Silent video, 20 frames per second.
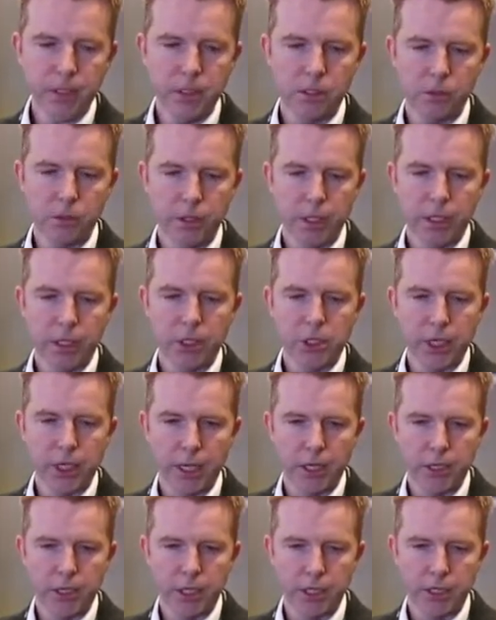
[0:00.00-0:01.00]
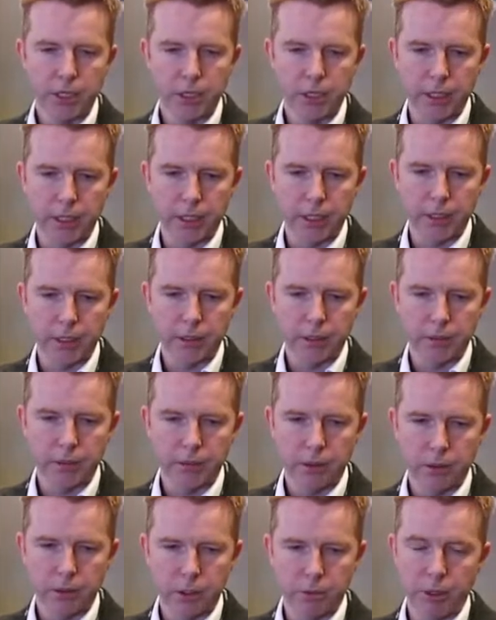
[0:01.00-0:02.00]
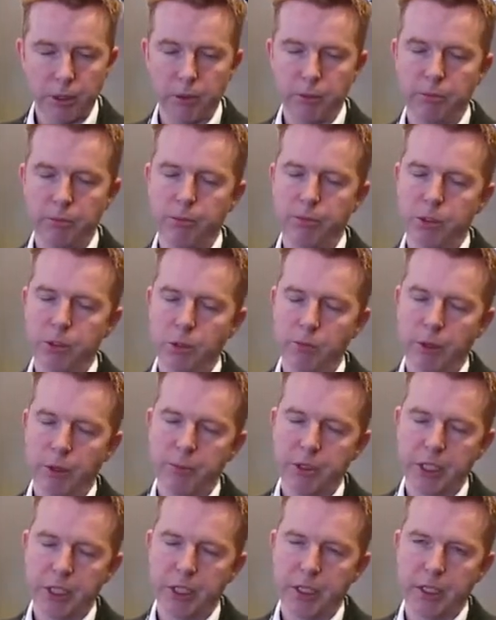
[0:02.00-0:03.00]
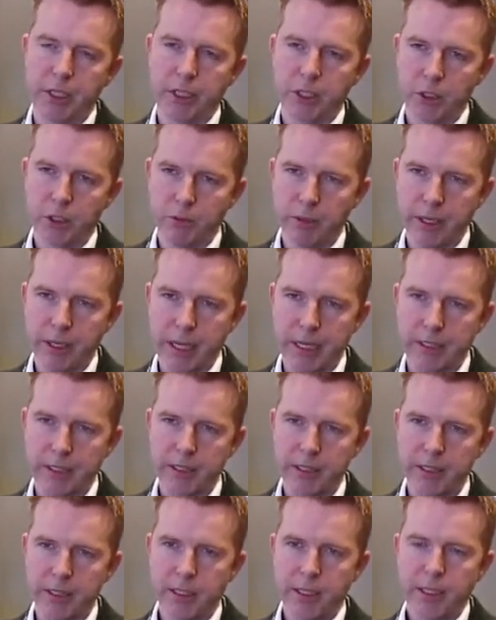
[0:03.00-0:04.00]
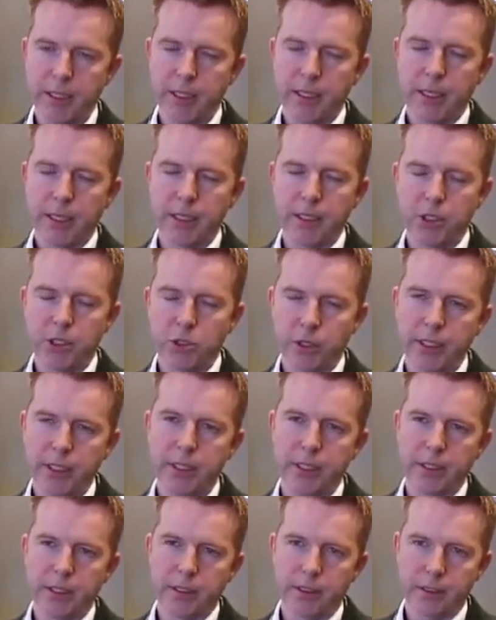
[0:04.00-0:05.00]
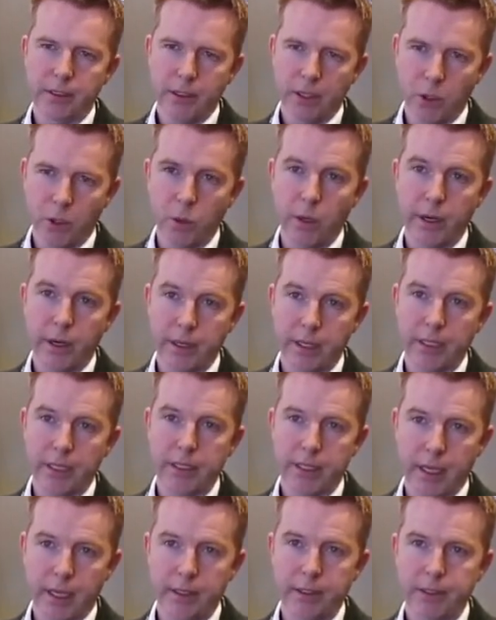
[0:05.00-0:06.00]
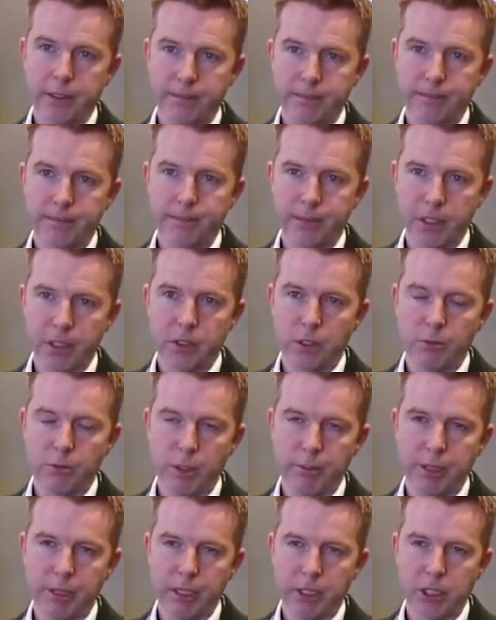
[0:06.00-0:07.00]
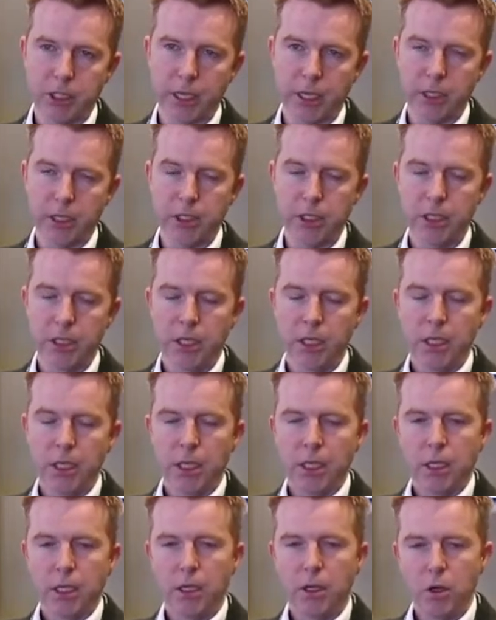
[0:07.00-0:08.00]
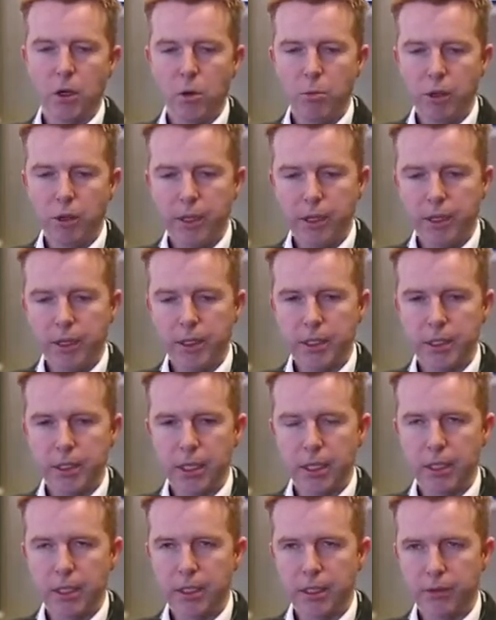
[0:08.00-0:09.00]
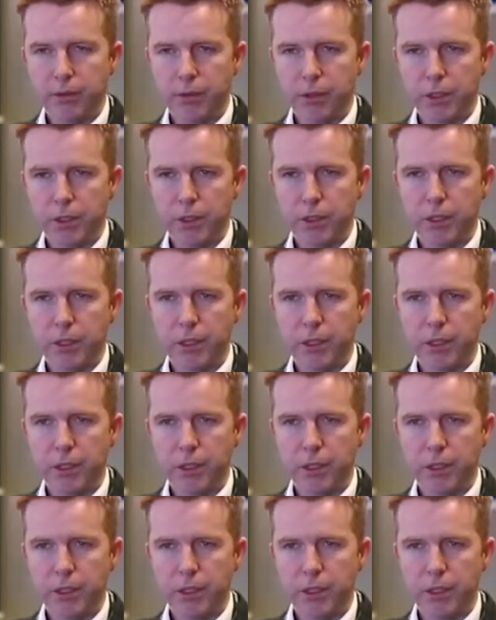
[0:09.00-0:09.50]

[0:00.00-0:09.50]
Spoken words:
So I think a challenge that somebody somewhere particularly like Dublin has is trying to acquire that talent. It's going to be the biggest challenge. Globally, it's a little different.